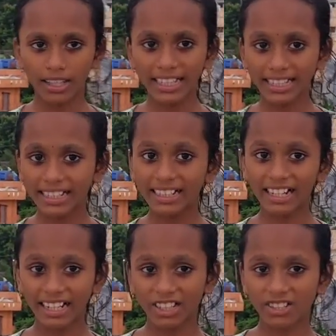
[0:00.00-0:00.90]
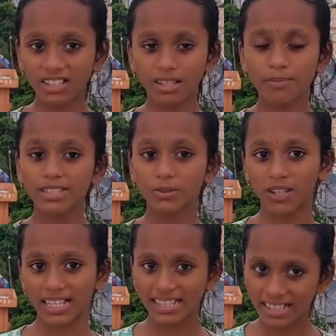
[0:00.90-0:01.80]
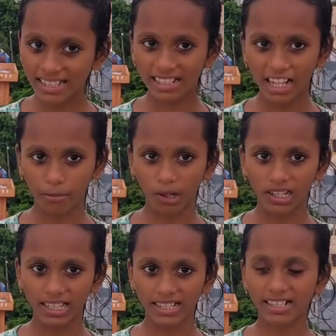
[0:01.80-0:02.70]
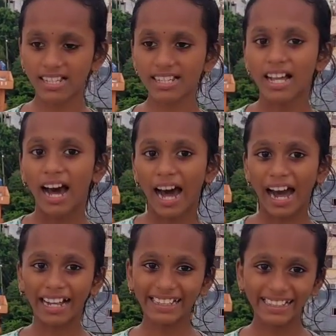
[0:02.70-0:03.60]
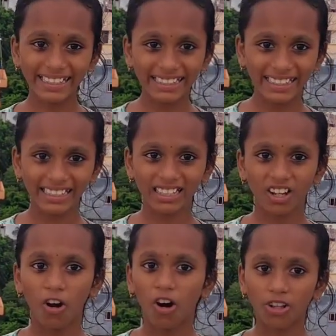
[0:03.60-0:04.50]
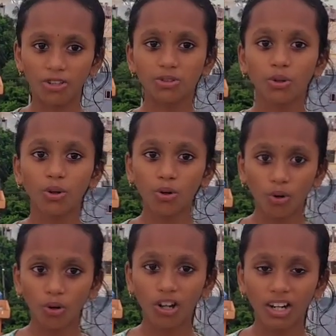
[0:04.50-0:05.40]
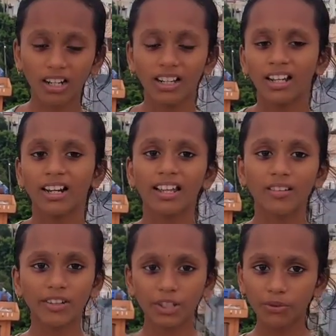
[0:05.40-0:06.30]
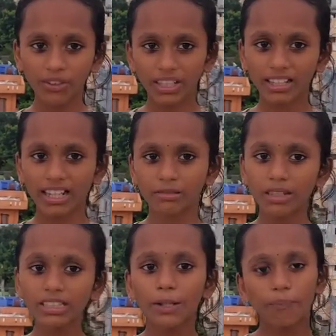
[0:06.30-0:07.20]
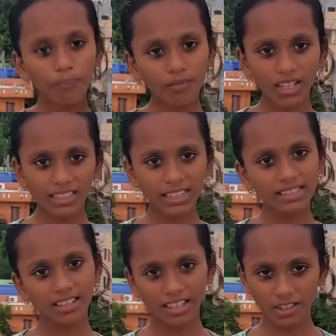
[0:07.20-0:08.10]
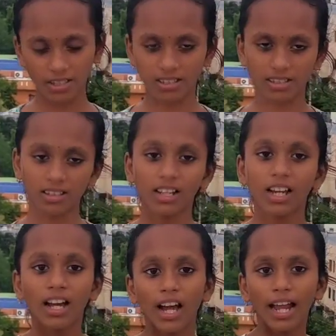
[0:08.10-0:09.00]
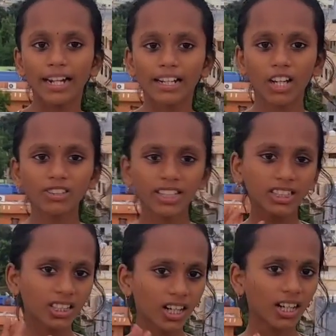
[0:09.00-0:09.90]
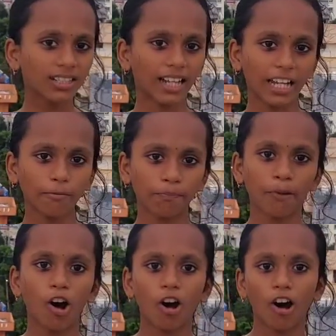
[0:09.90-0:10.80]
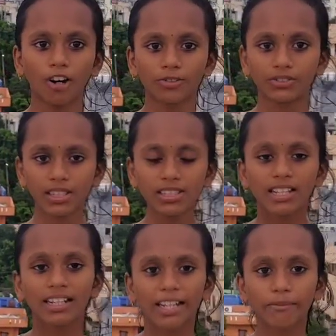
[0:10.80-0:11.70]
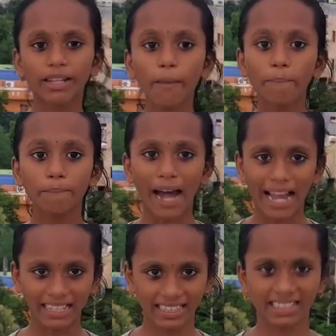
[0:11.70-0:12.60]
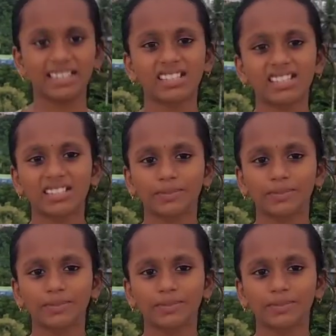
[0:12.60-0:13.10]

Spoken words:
it reduces some stresses in our body, such as high heat or so cold. Like when you feel that much, it just reduces it. And now the third type of this, namely pancreas.